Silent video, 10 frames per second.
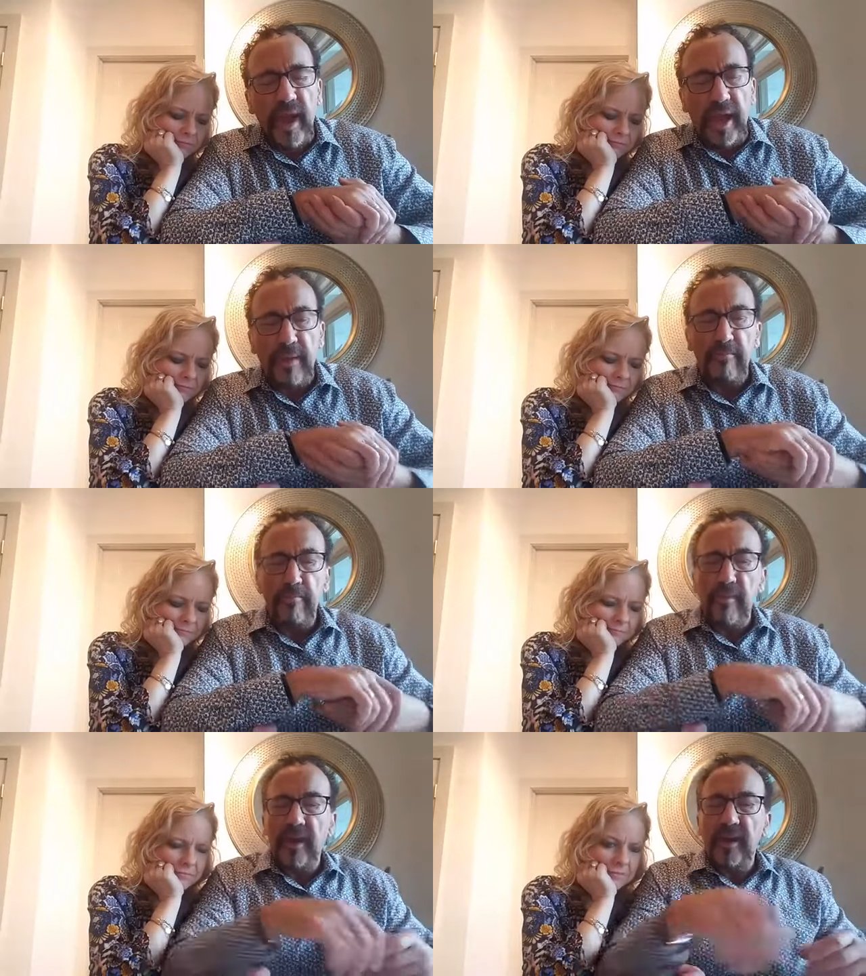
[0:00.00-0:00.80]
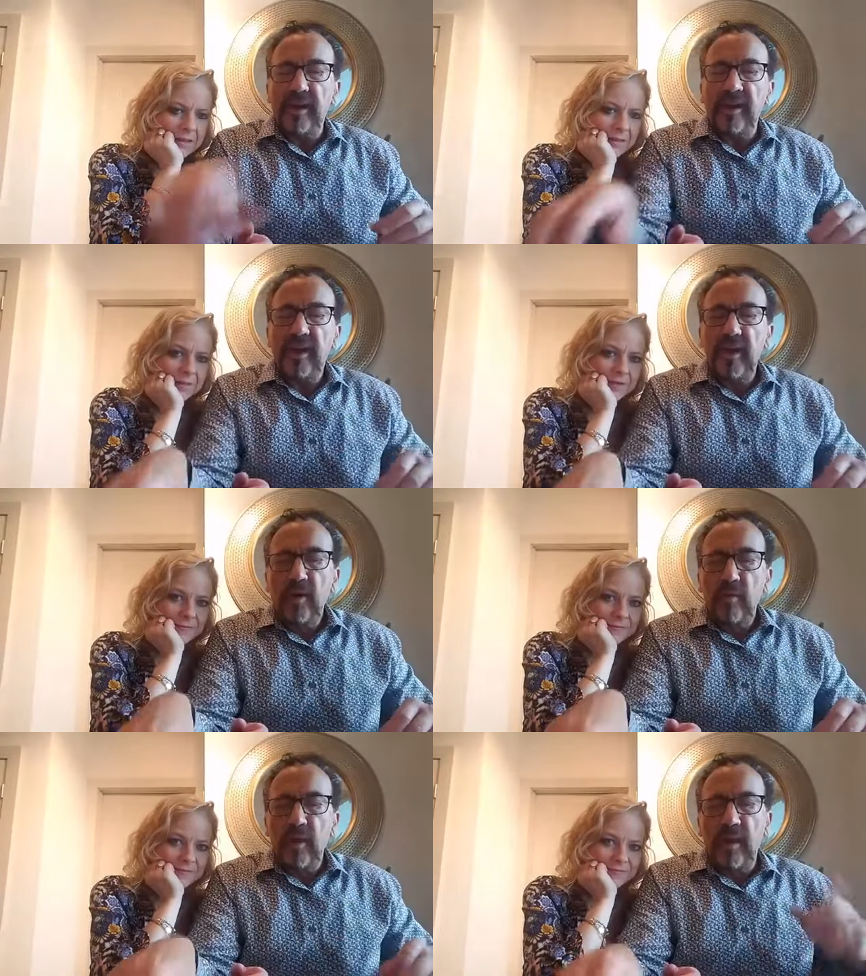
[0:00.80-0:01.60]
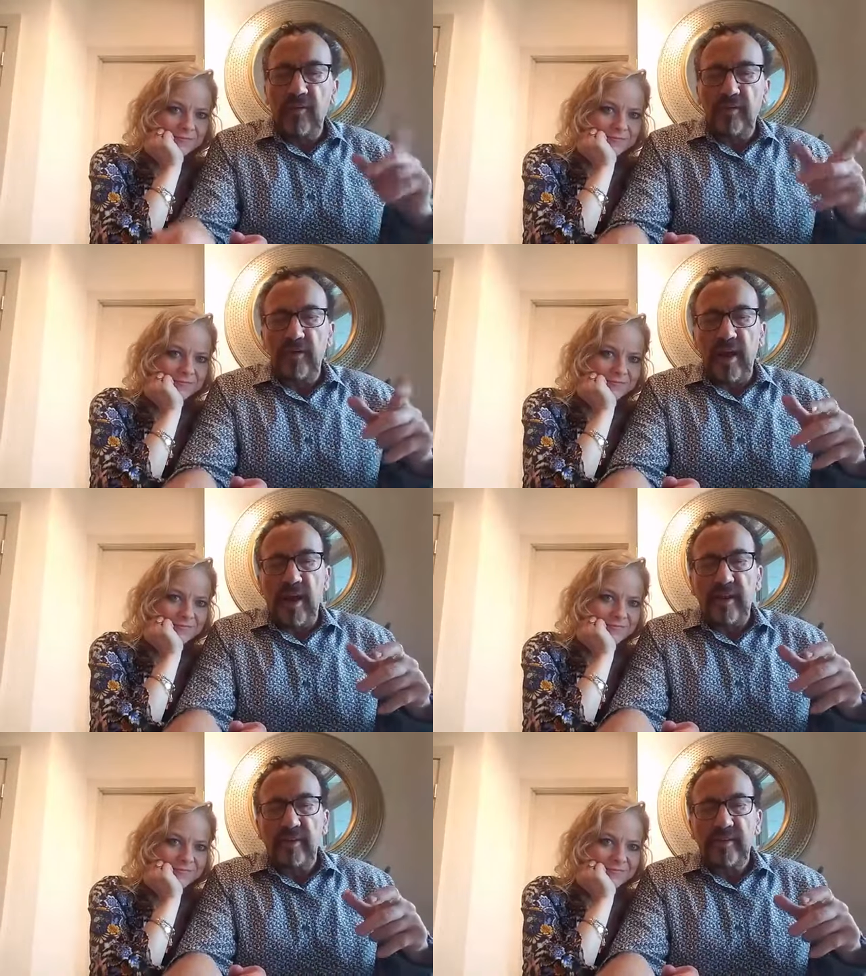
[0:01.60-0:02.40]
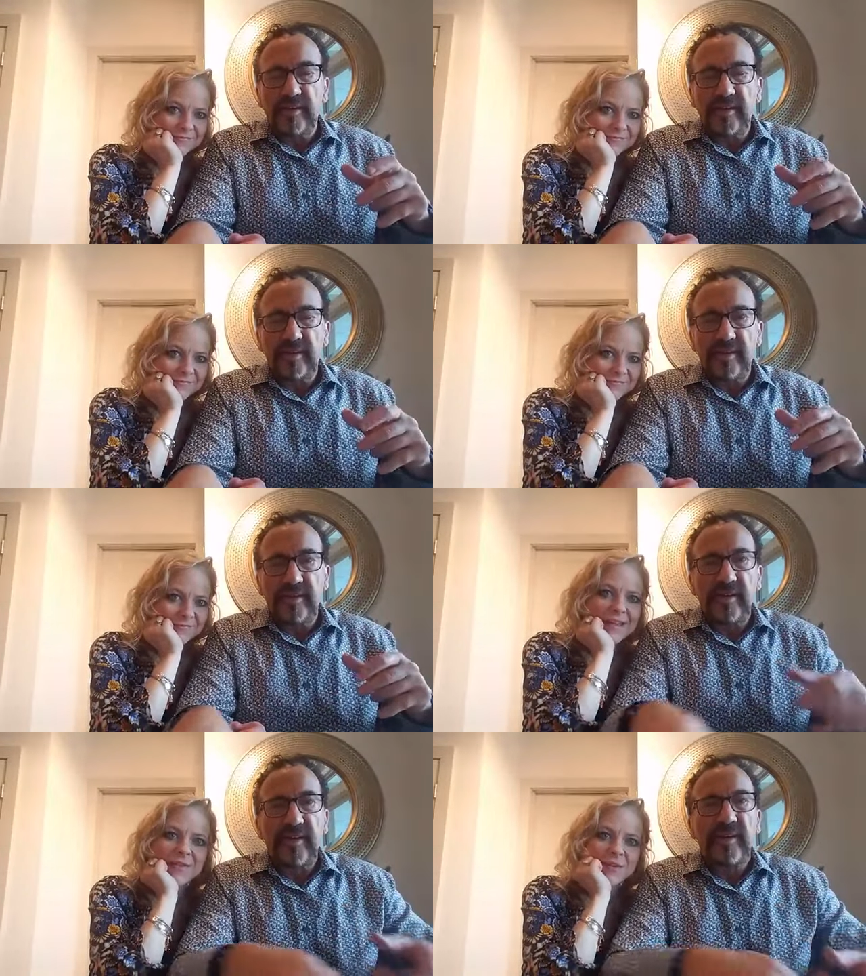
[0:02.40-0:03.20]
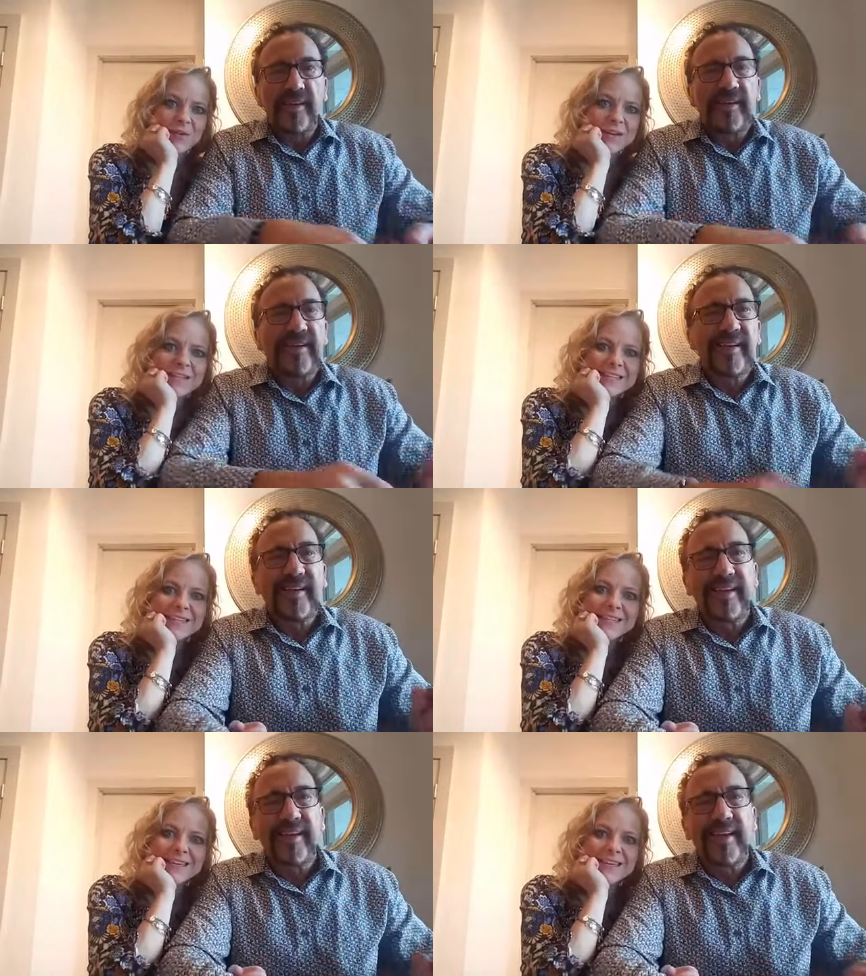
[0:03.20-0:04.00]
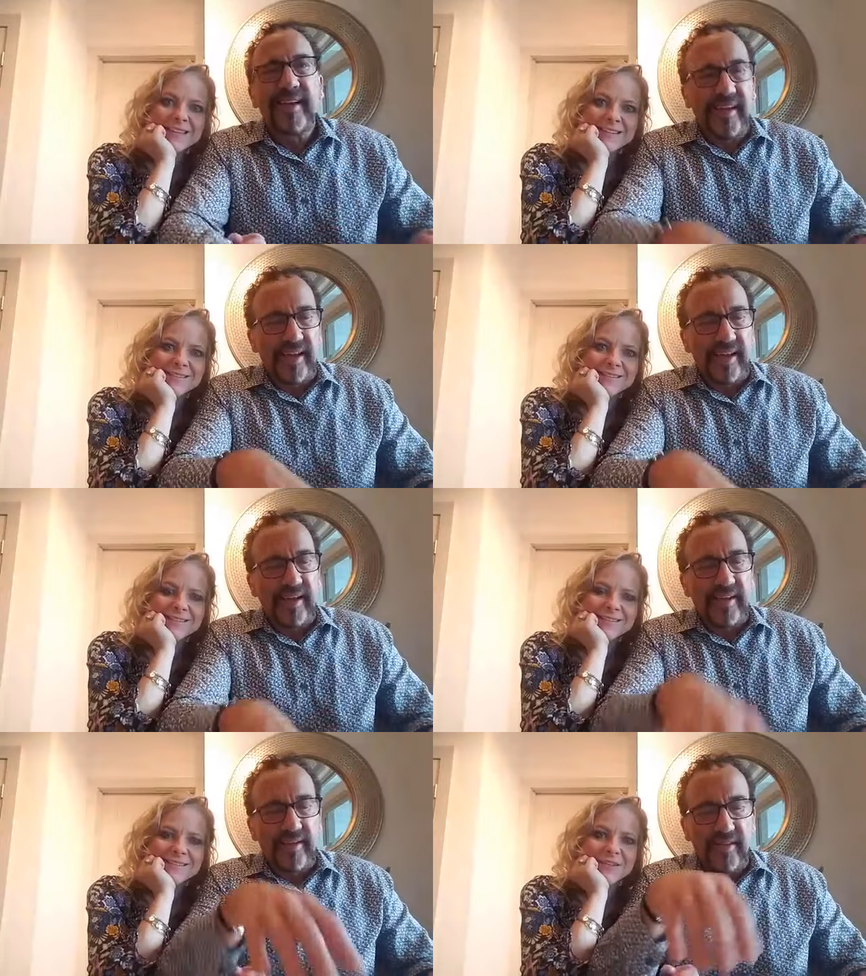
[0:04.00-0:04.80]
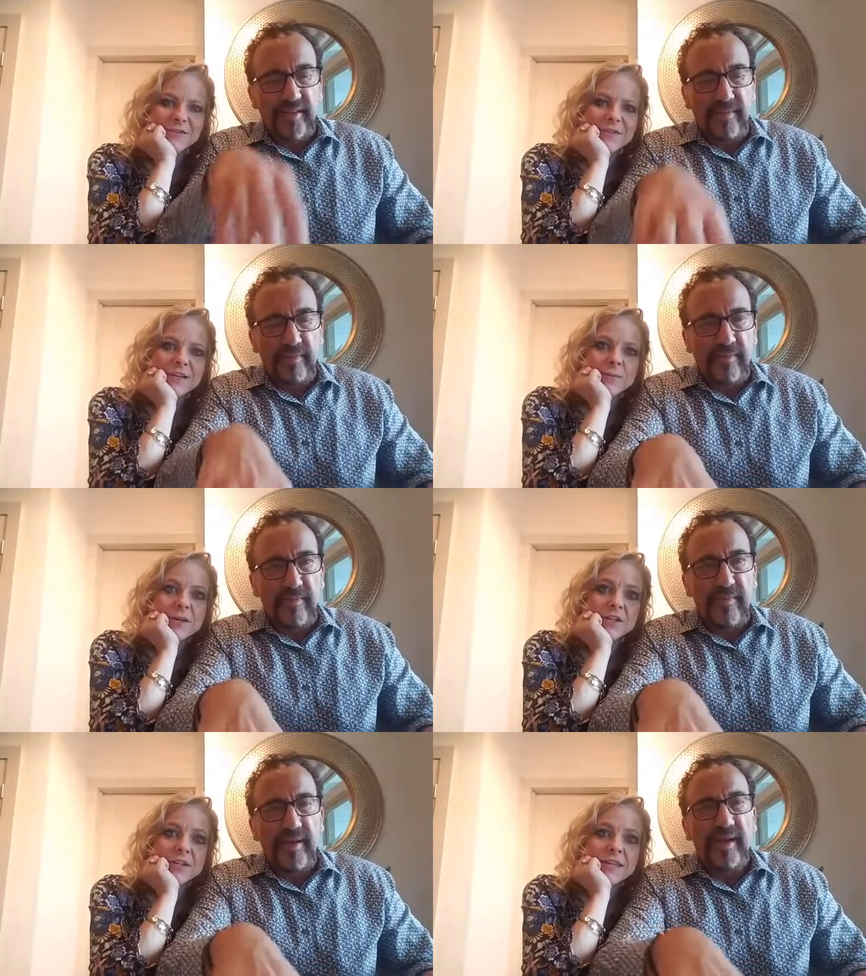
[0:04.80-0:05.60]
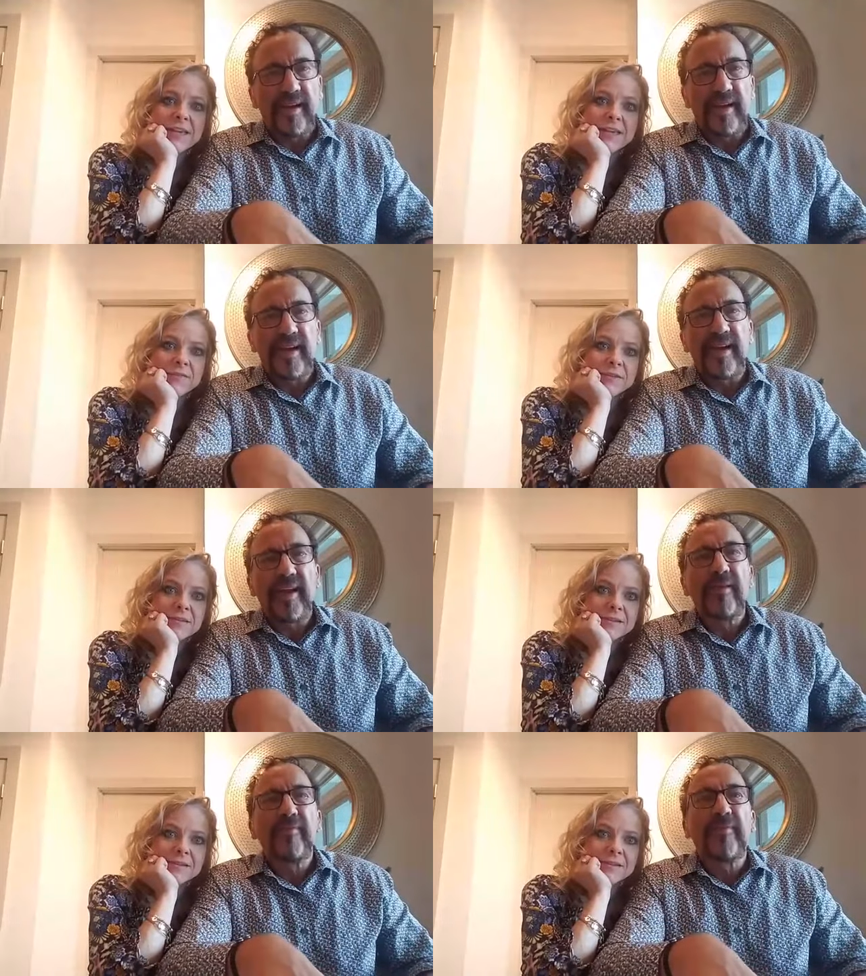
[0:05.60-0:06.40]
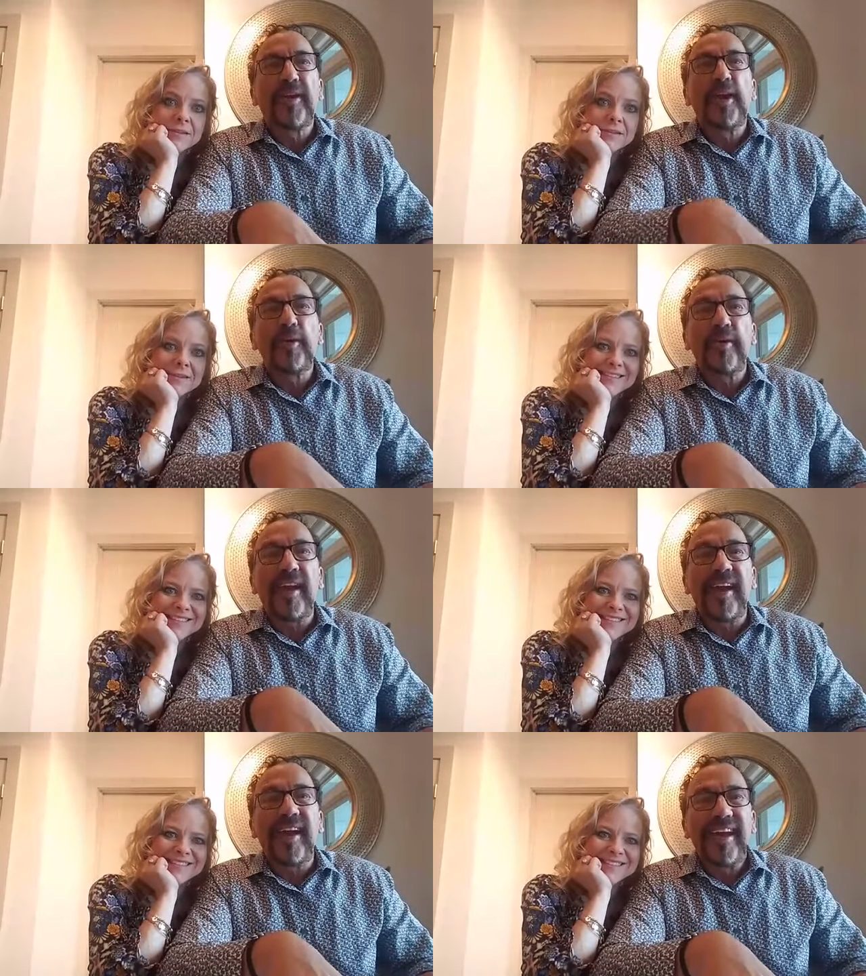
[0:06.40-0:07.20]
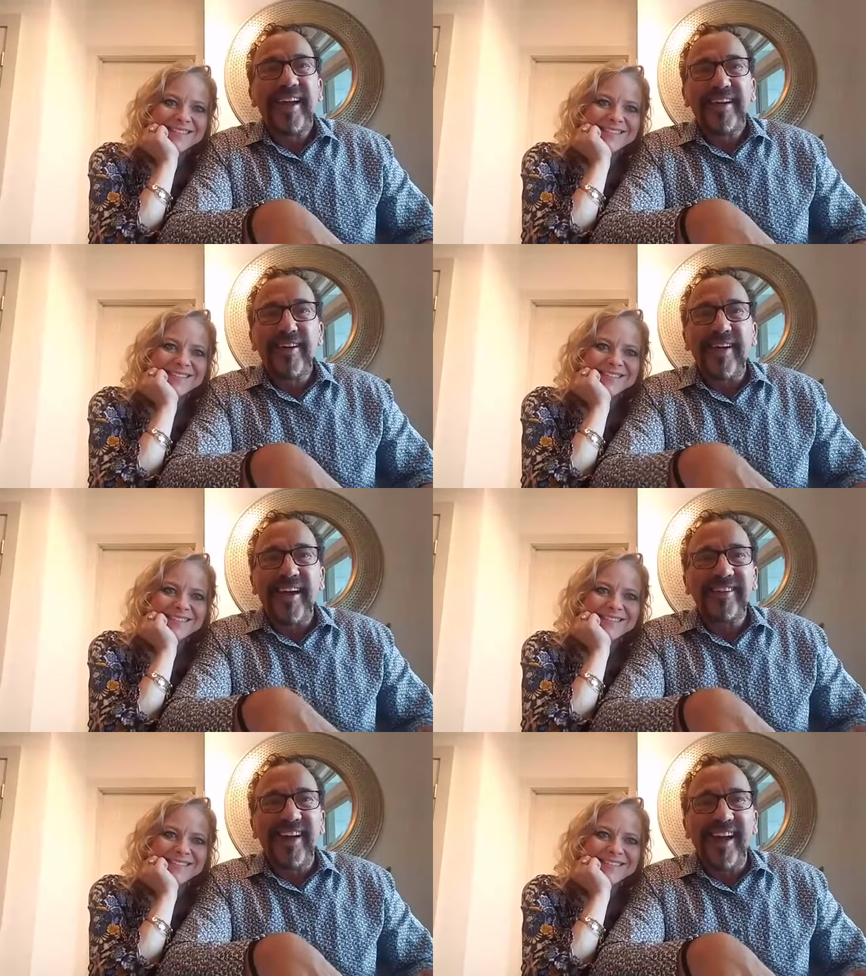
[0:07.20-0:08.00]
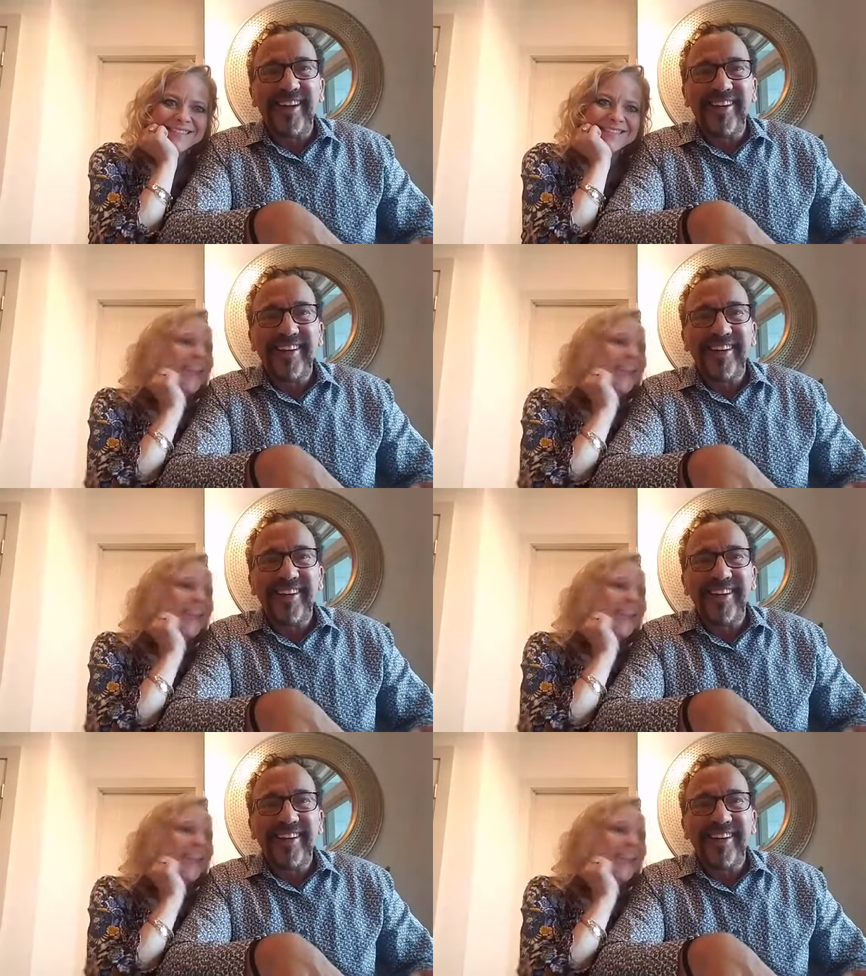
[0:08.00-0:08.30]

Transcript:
Speaker 1: Amen. We love you guys.
Speaker 2: Have a great Sunday. Don't forget to watch the Cavs.
Speaker 1: Cutie, you're catching on.